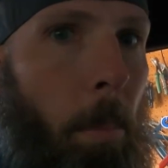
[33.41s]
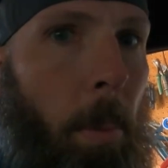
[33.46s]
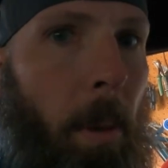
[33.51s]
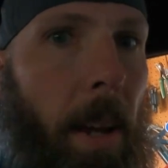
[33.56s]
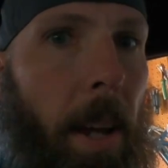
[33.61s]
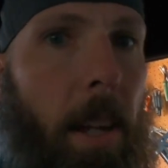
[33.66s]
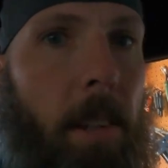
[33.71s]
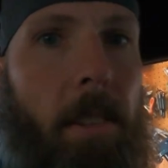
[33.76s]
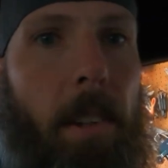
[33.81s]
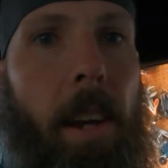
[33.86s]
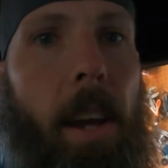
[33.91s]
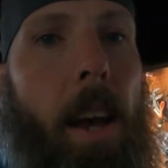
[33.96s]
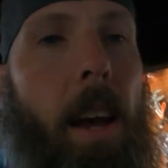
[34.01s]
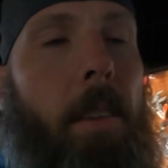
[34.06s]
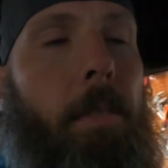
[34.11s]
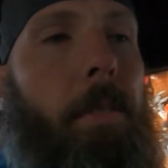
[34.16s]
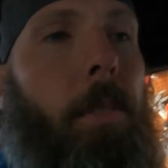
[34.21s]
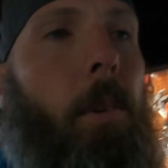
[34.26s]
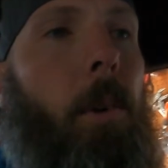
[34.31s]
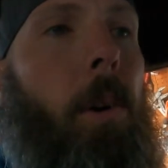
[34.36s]
plans I
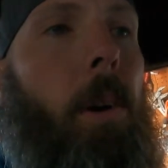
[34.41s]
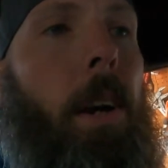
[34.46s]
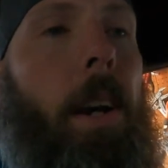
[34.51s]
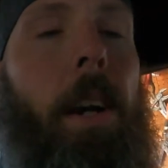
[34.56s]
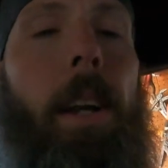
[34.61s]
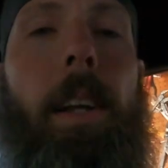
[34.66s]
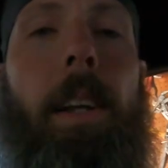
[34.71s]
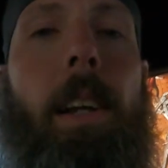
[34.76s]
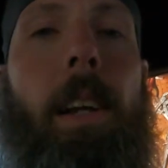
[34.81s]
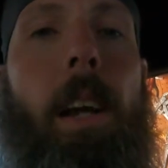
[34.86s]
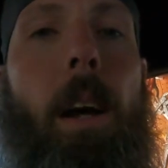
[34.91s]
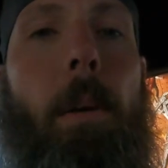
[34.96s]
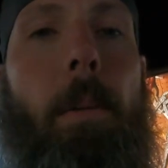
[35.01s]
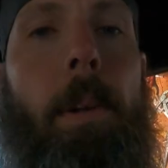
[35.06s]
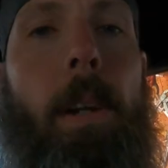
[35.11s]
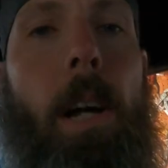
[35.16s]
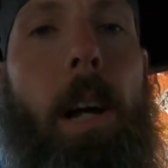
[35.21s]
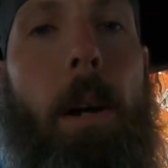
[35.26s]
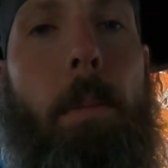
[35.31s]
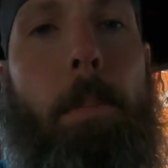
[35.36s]
have for it
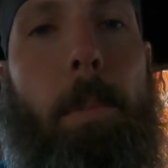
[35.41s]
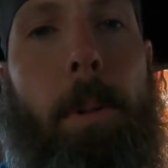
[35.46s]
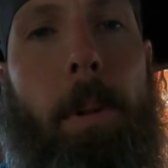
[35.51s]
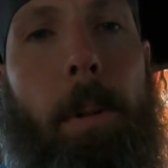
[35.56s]
coming up,